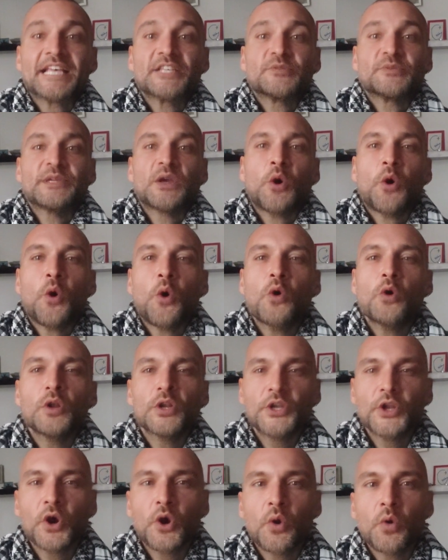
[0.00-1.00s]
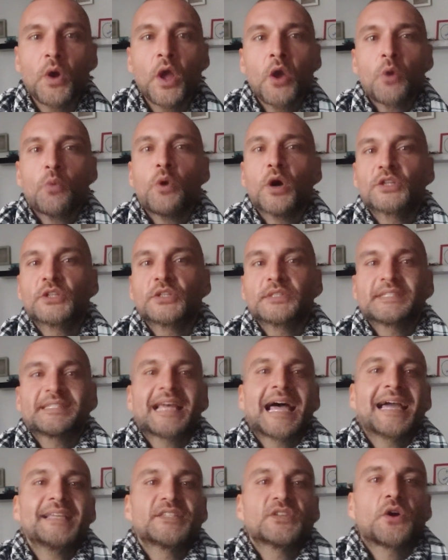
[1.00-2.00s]
as we all know what
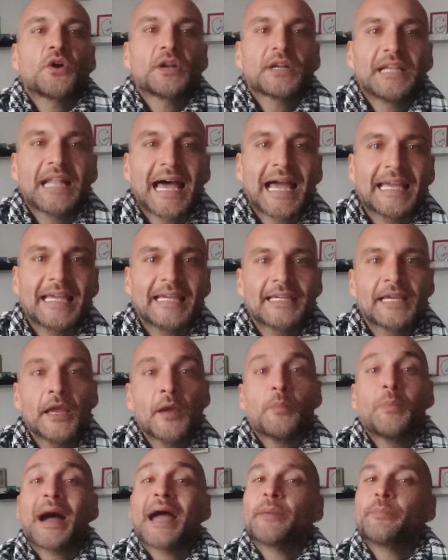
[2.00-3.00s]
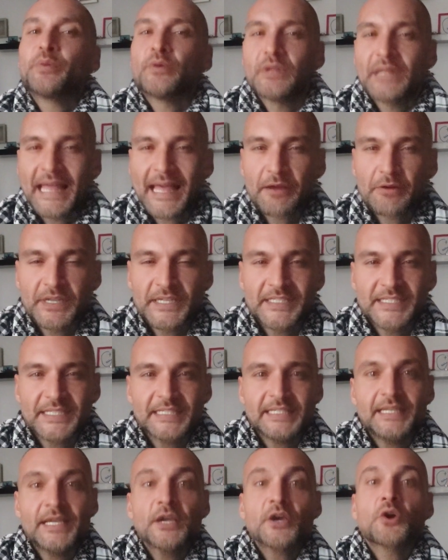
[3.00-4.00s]
signs are like by
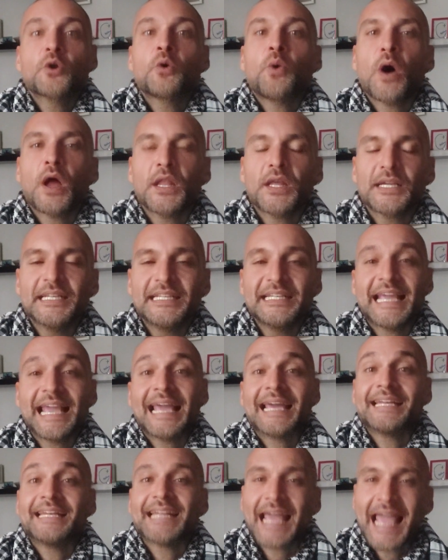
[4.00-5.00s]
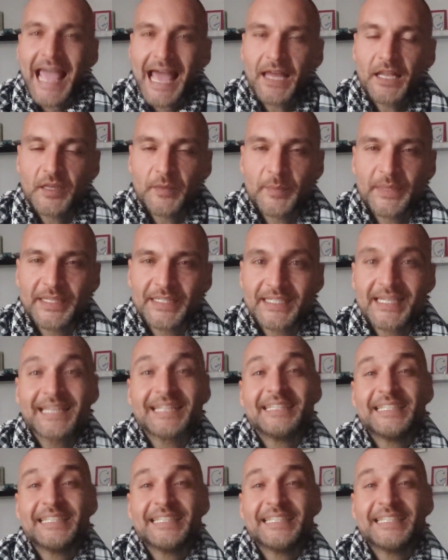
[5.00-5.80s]
polarity, quality, and element.